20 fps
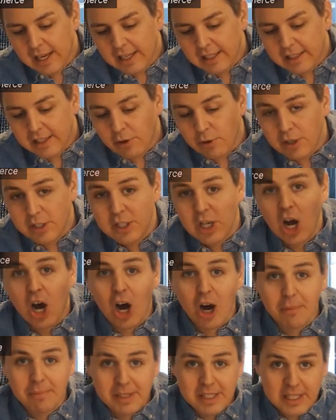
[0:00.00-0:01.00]
There is
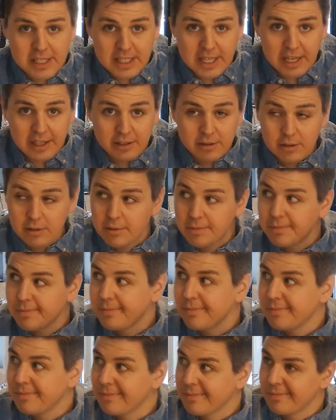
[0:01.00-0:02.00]
Omnisend,
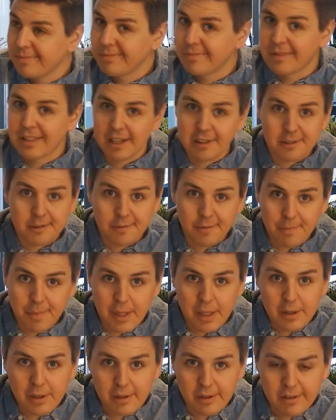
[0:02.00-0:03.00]
sounds
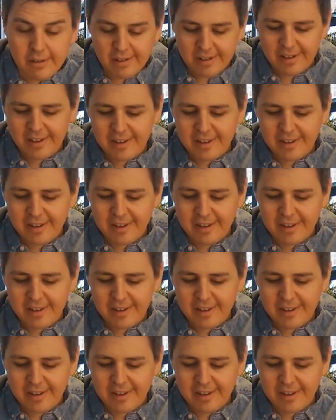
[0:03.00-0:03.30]
familiar.